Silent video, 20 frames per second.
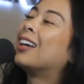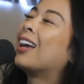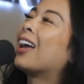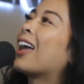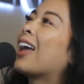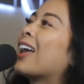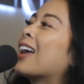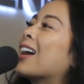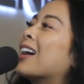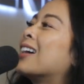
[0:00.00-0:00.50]

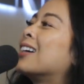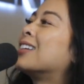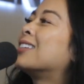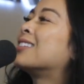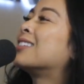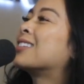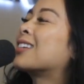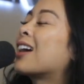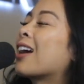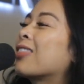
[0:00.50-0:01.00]

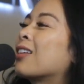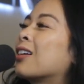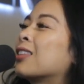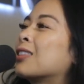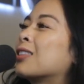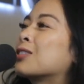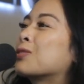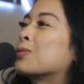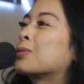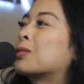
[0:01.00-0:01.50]
And I thought
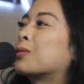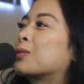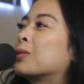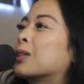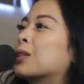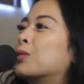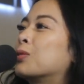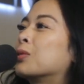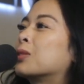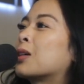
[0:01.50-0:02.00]
this was a
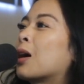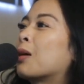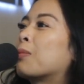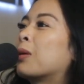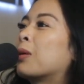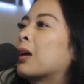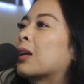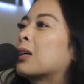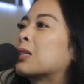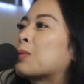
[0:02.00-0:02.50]
really cool
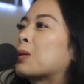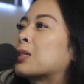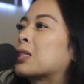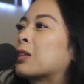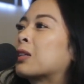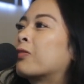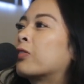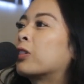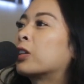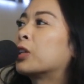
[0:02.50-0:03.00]
topic,
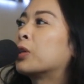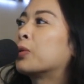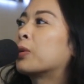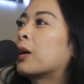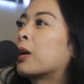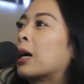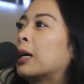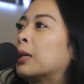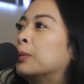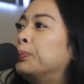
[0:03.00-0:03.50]
especially for you
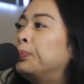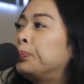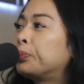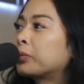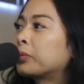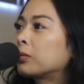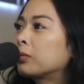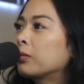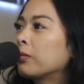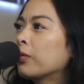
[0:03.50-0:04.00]
and
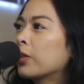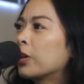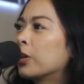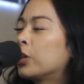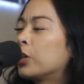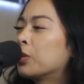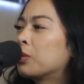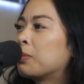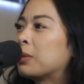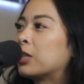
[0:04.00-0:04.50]

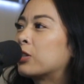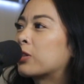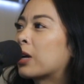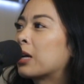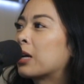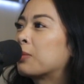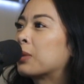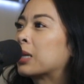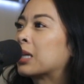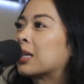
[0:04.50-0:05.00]
me,
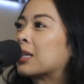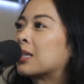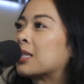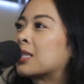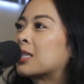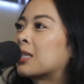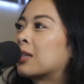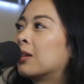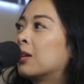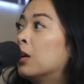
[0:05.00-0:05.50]
Dre,
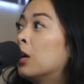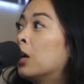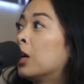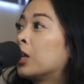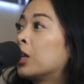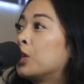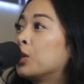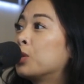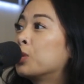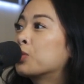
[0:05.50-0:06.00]
because
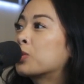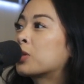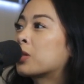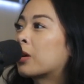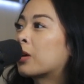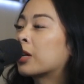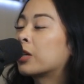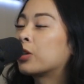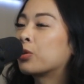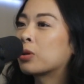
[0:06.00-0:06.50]
you
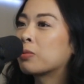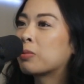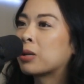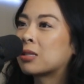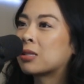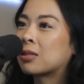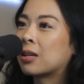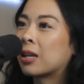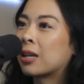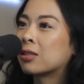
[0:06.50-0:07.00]
started your
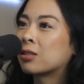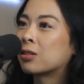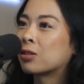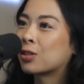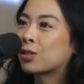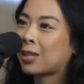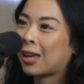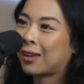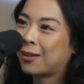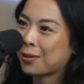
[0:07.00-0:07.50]
business, your
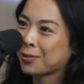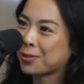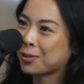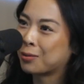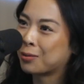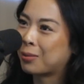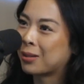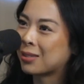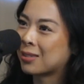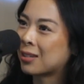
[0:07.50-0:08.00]
side hustle
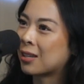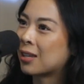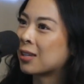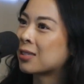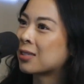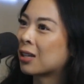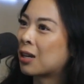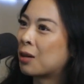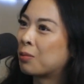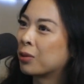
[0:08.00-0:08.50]

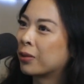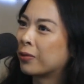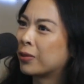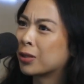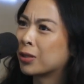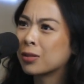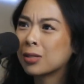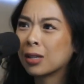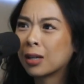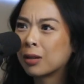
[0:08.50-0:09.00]
business a couple of
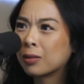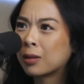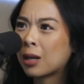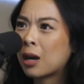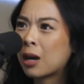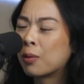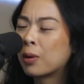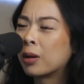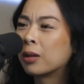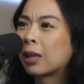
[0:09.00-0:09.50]
years ago
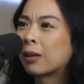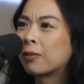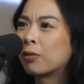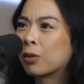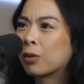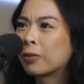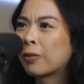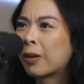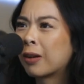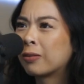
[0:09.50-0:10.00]
now. What, like 4
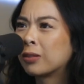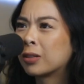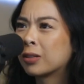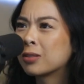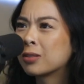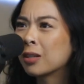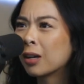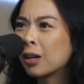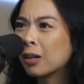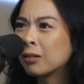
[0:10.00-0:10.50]
or 5
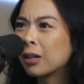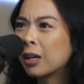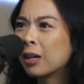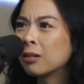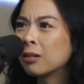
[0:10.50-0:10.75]
years ago now?